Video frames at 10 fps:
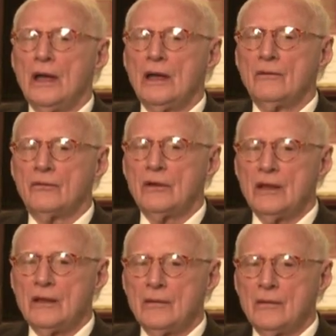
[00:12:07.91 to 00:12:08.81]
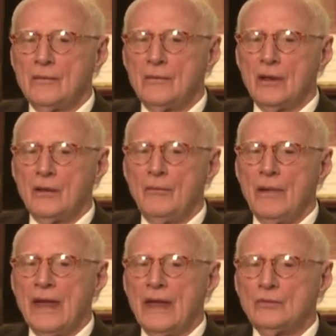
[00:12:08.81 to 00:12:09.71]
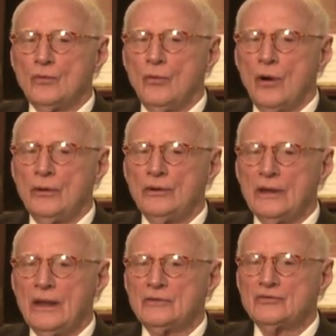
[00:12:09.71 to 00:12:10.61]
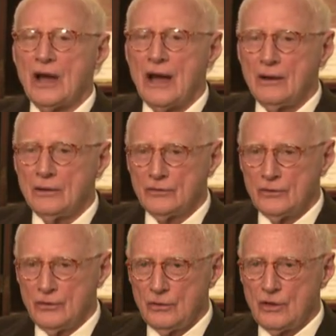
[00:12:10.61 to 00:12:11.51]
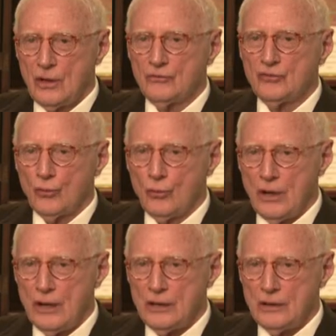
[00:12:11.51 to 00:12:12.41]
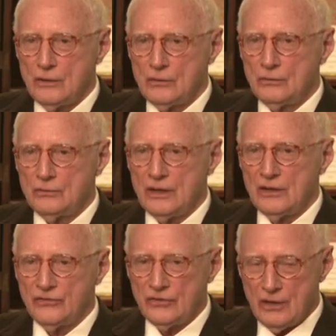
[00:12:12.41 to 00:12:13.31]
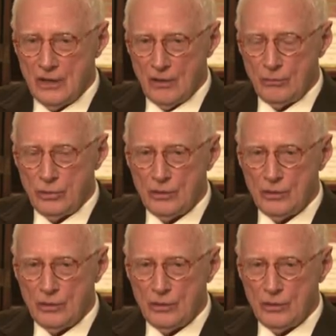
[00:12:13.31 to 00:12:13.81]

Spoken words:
every man, woman, and child who comes your way who needs help.